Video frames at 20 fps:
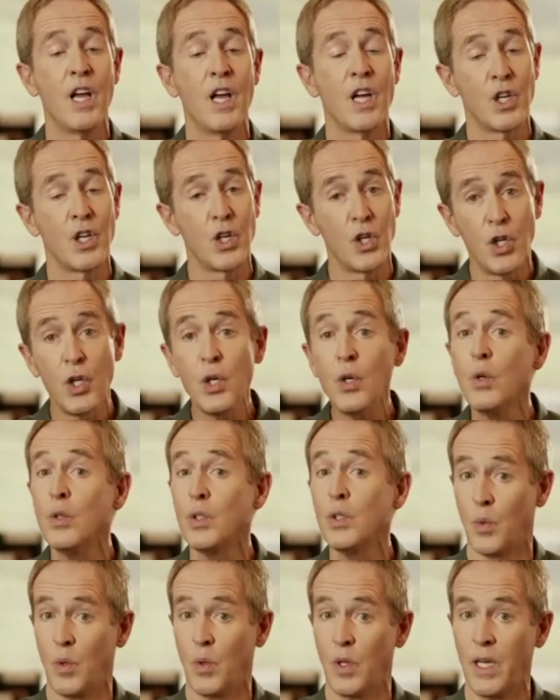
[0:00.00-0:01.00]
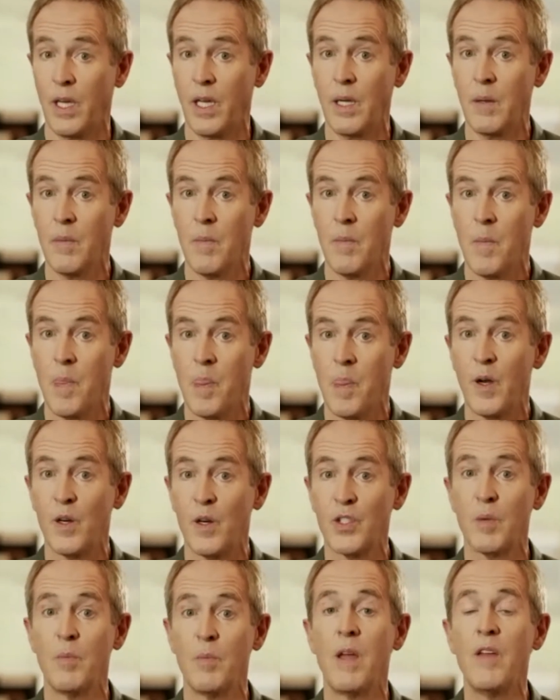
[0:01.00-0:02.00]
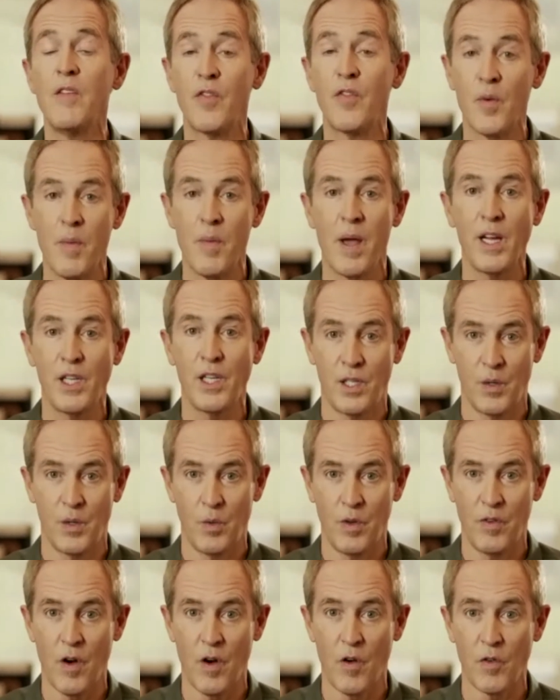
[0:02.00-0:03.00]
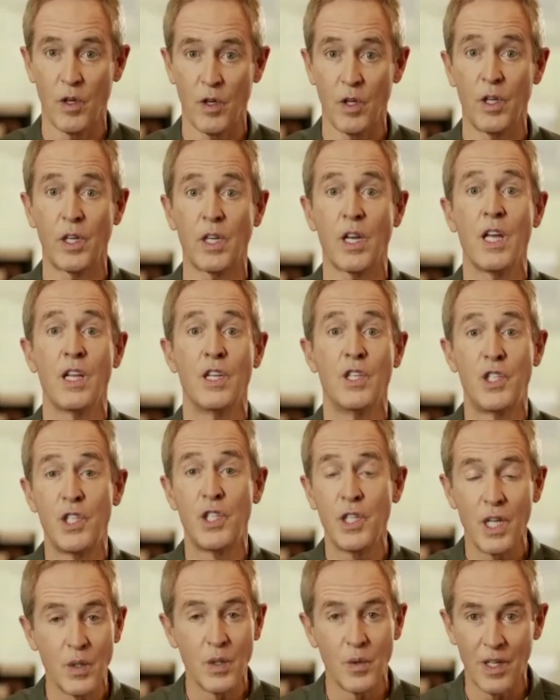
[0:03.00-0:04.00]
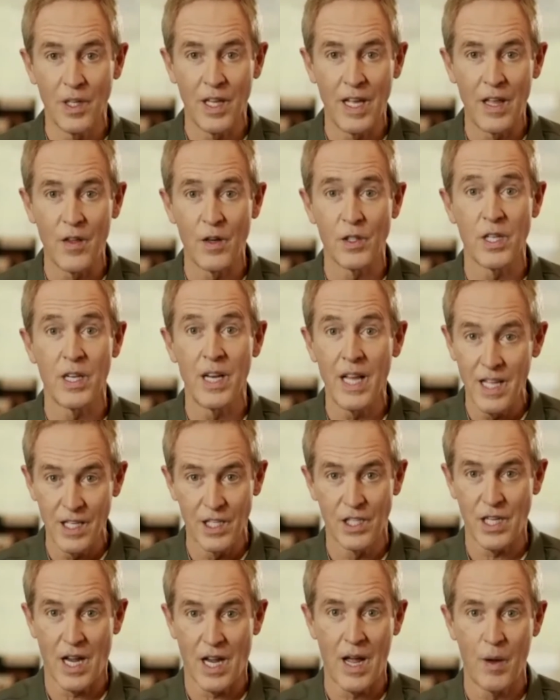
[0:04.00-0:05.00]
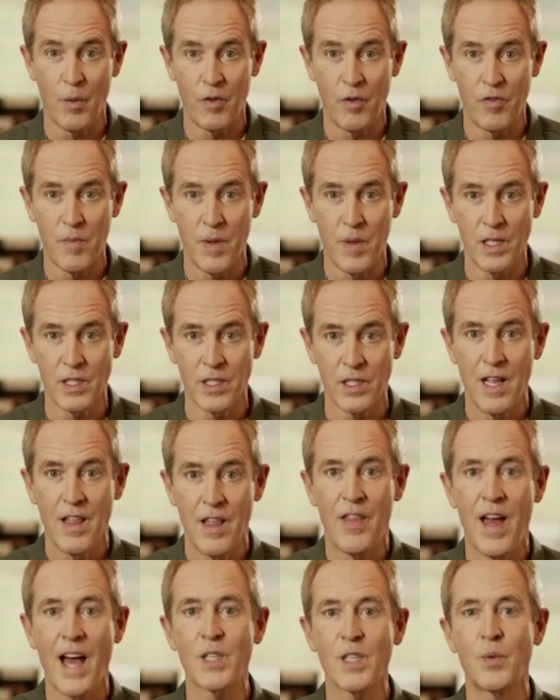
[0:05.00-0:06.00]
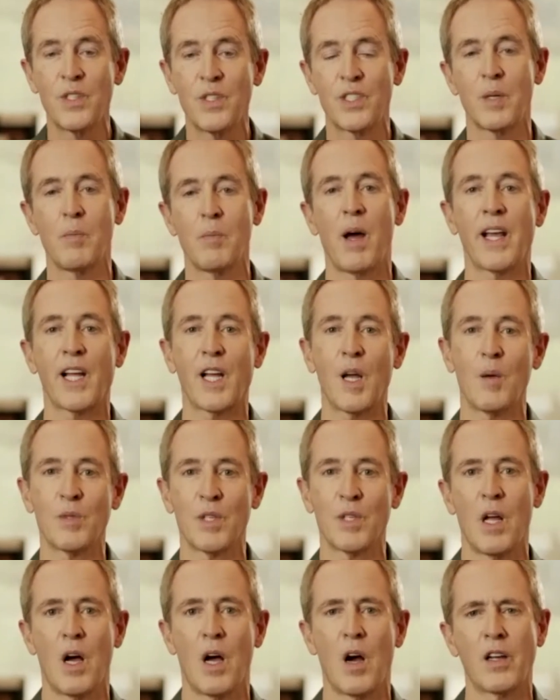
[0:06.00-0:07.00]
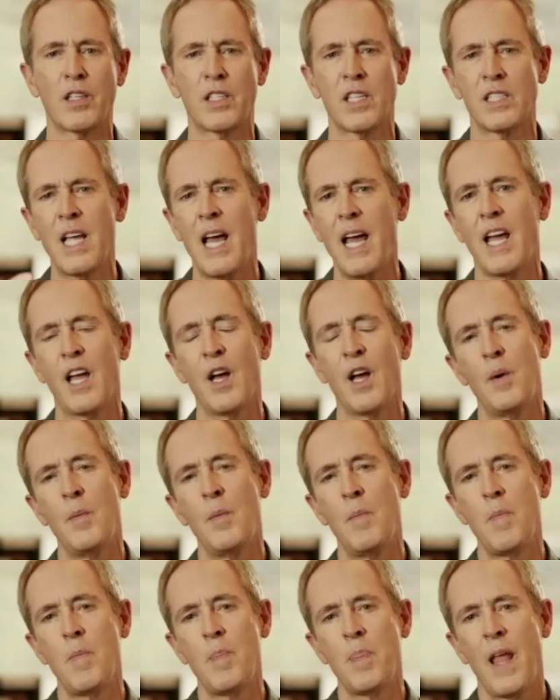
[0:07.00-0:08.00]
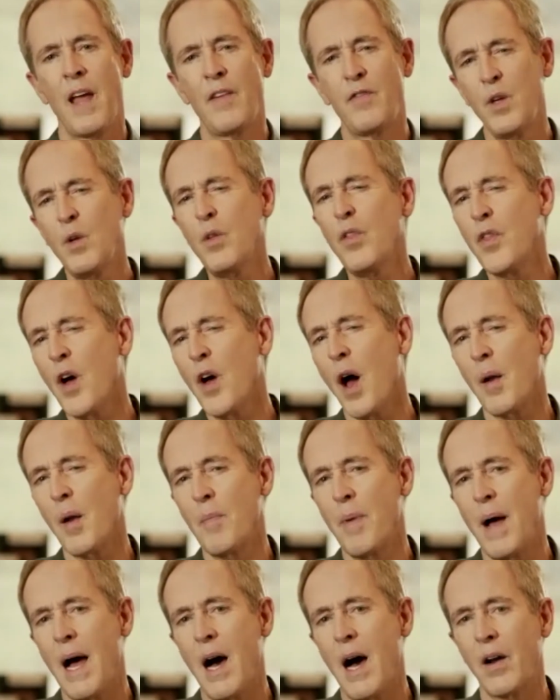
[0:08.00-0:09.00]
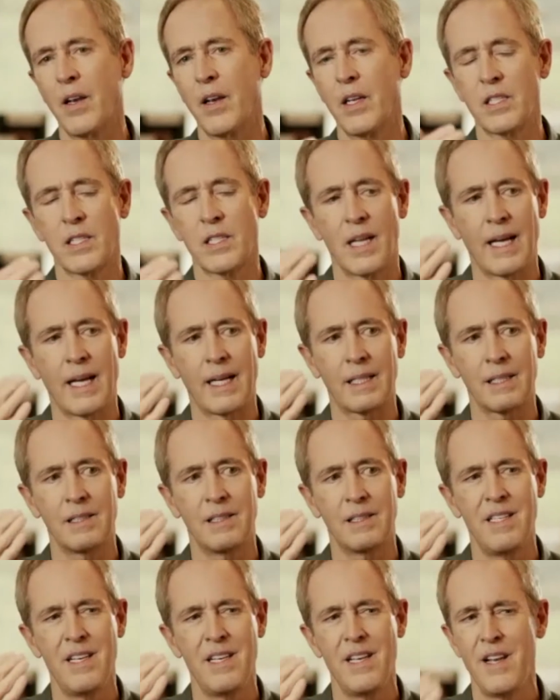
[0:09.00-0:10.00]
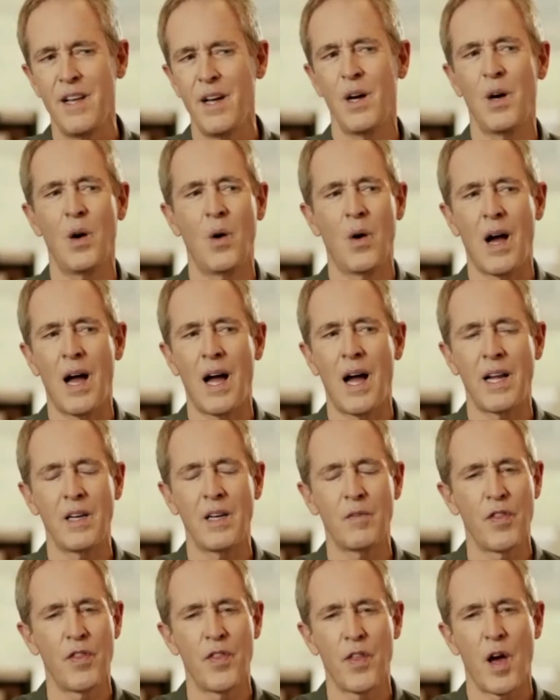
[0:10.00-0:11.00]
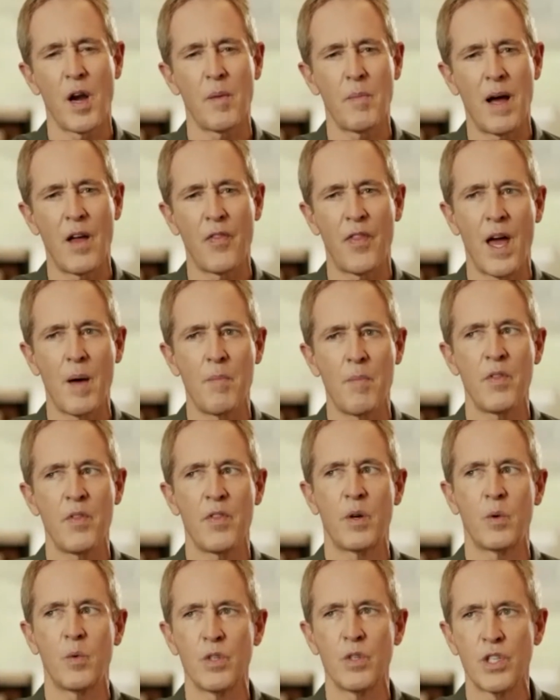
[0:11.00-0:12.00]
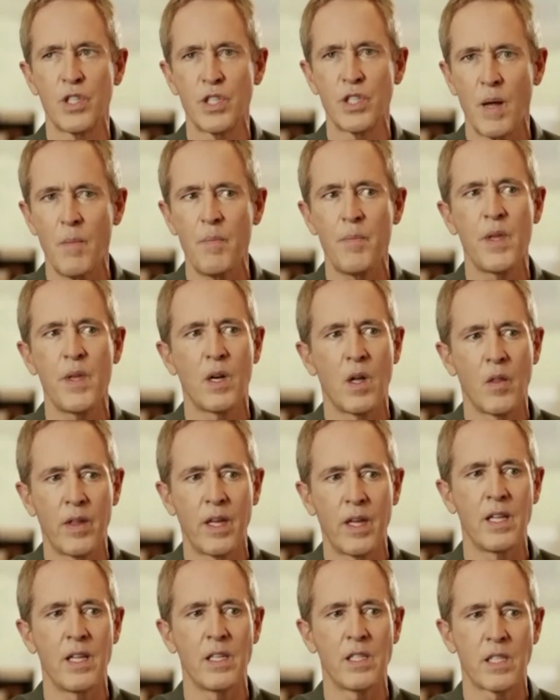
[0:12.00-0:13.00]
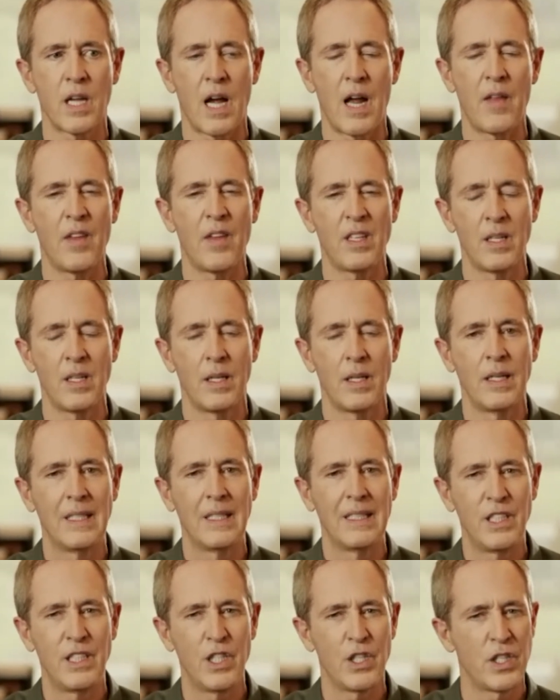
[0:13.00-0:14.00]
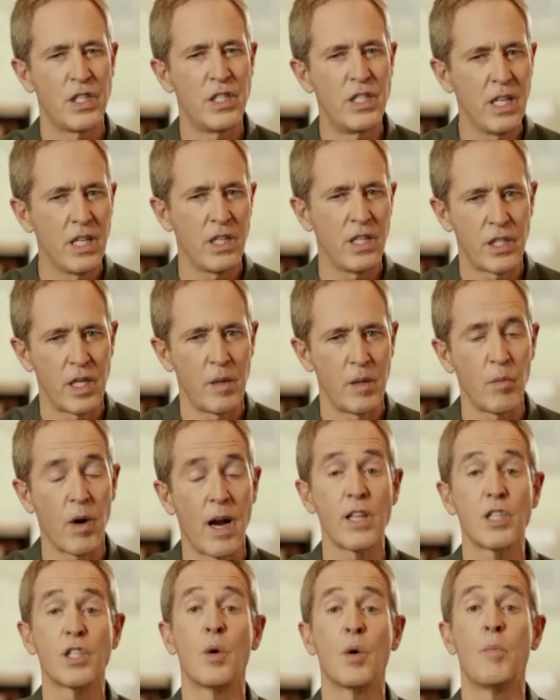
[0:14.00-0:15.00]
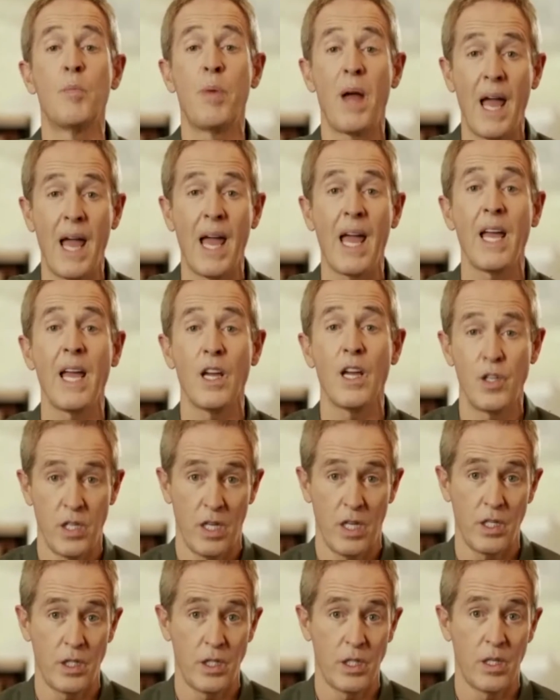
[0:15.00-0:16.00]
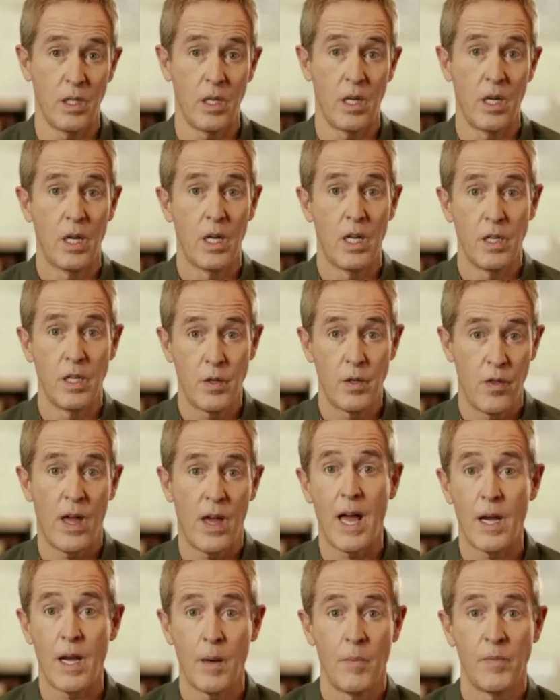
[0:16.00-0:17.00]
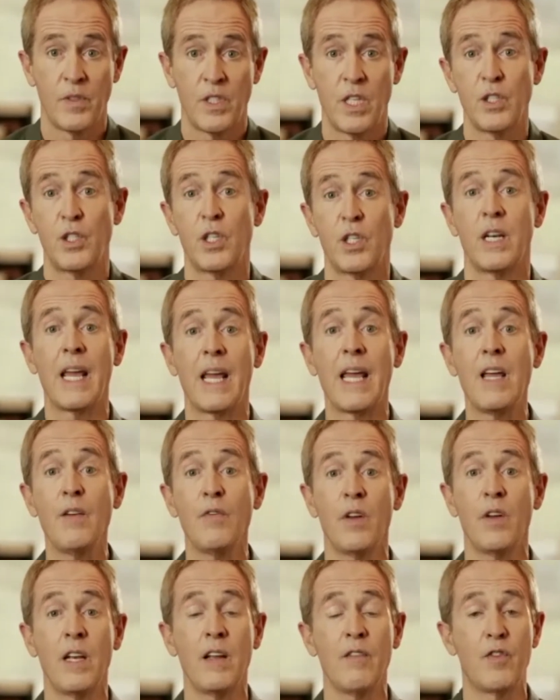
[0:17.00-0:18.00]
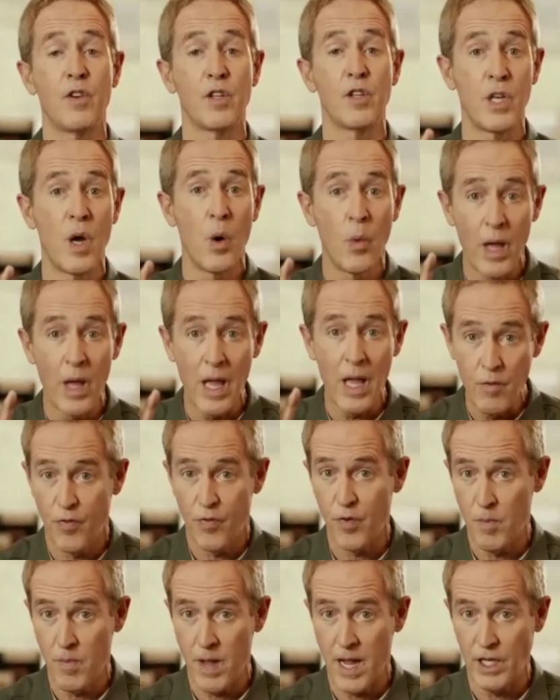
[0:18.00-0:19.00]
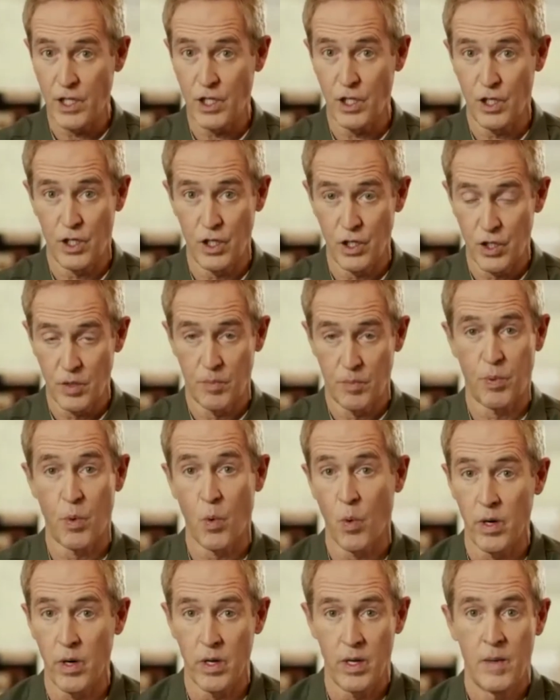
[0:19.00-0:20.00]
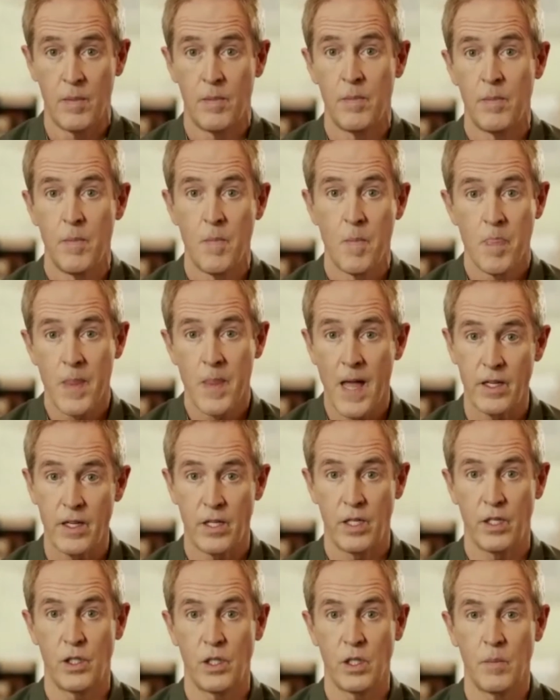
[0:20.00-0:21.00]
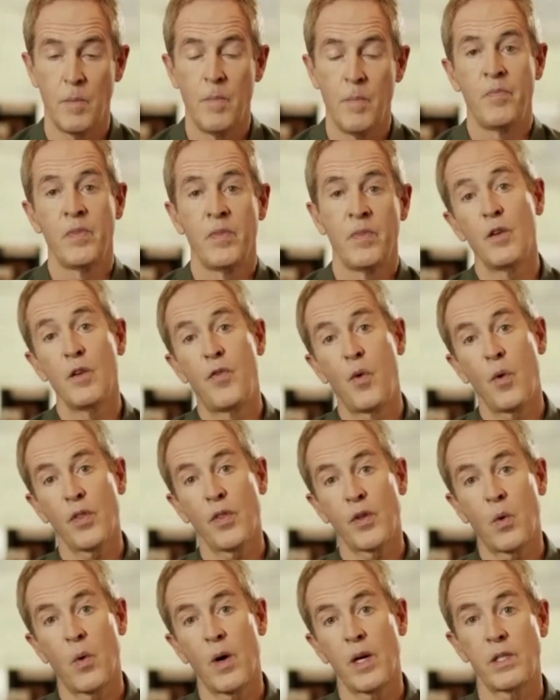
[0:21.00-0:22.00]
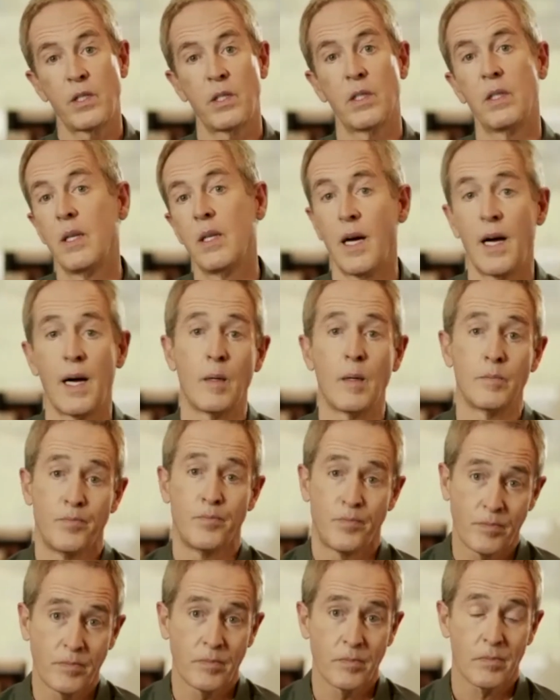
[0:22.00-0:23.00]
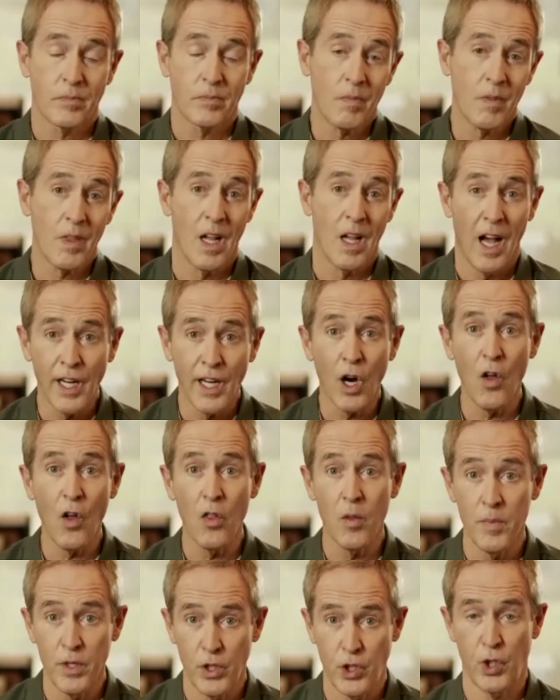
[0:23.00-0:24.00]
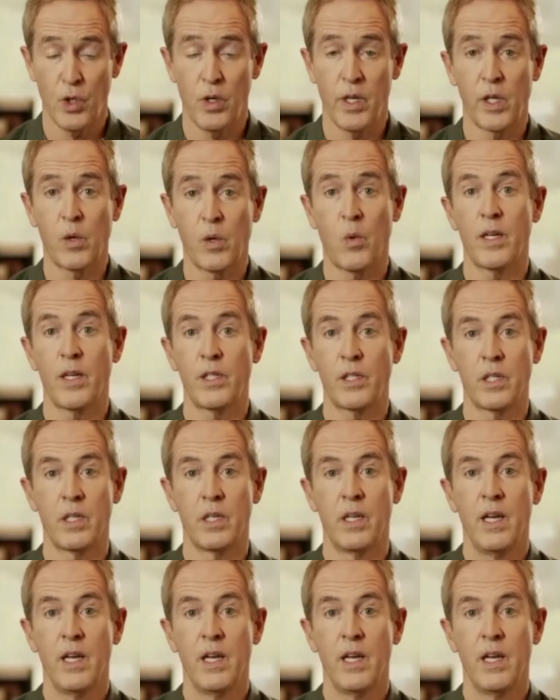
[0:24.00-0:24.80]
usually there's some information we've overlooked. Generally, there's an insight we've missed. That's when somebody comes along and says, hey, have you thought about it? And it's like, no, I never thought about that, but there was something on the inside that just didn't seem right. So pay attention to that tension, even if there's no information to support that tension. Then the fourth question, I call the maturity question.